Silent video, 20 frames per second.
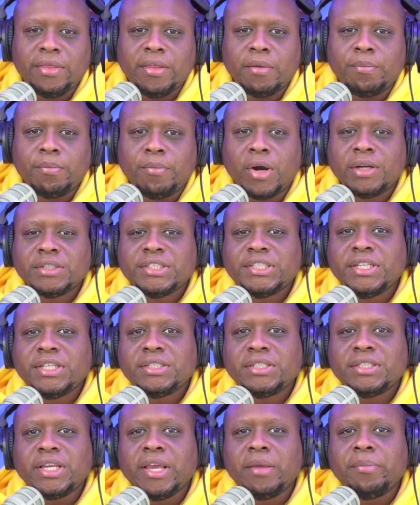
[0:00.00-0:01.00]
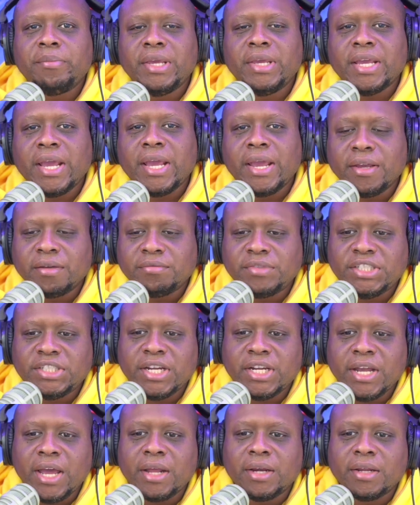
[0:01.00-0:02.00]
the Marxist N B A of
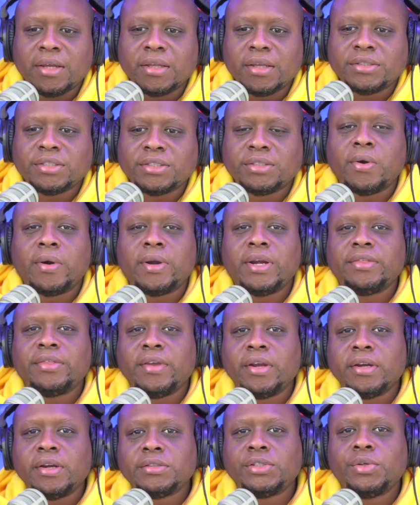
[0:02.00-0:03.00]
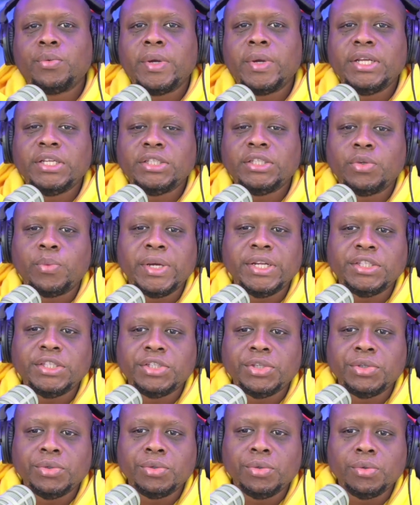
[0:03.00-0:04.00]
China started their twenty
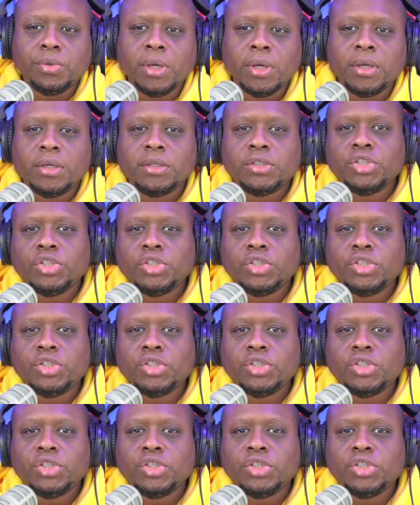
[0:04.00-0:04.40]
twenty-two